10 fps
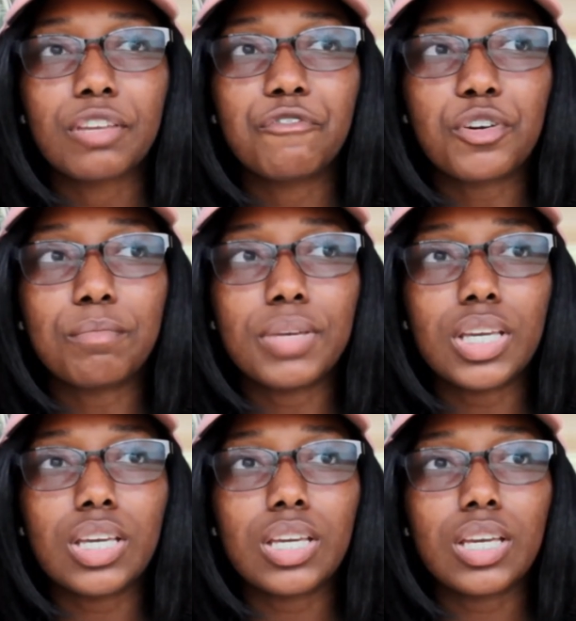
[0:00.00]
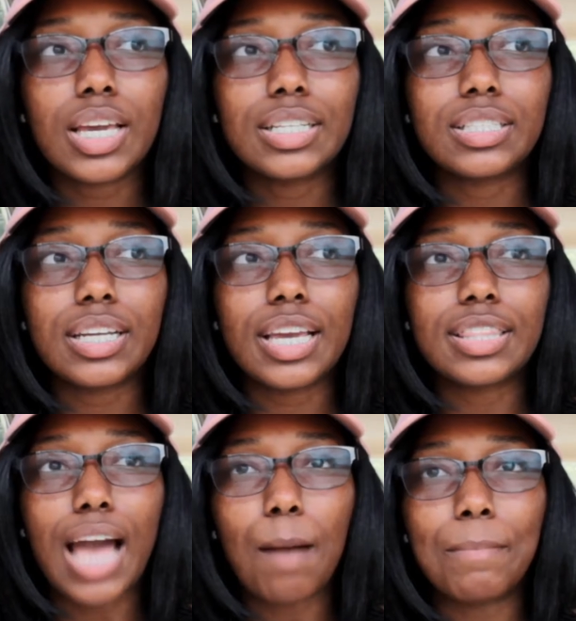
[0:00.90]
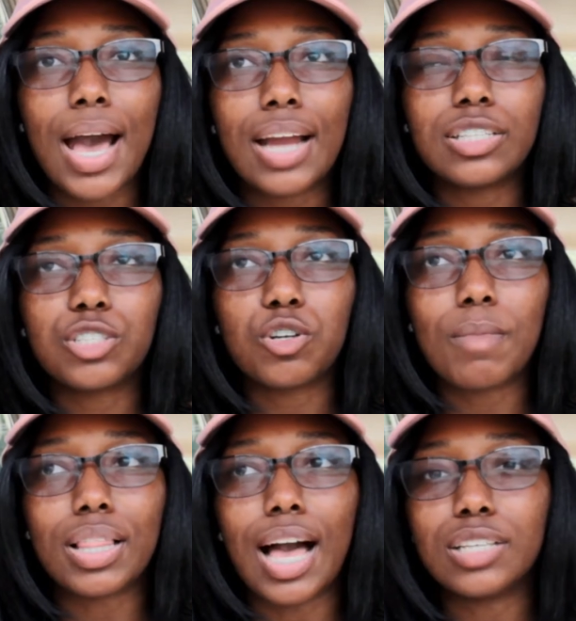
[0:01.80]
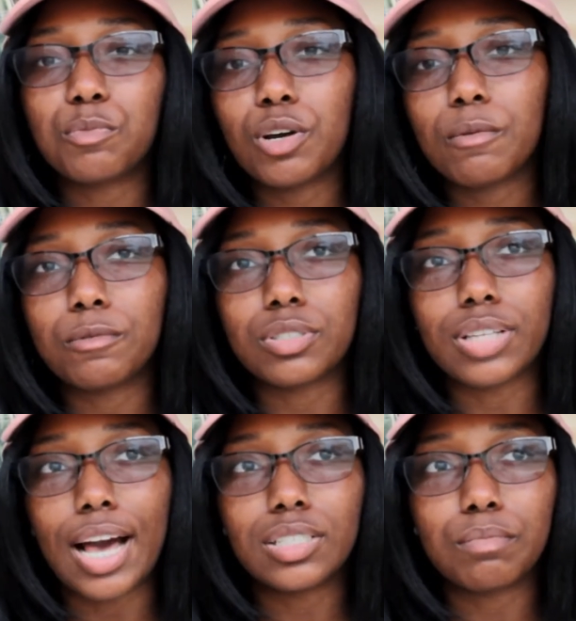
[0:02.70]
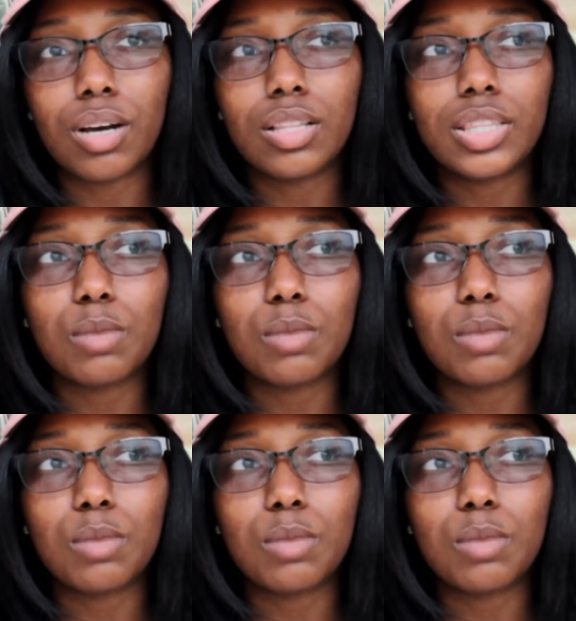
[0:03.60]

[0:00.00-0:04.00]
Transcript: For me, it didn't get that bad until my last appointment, which was last month.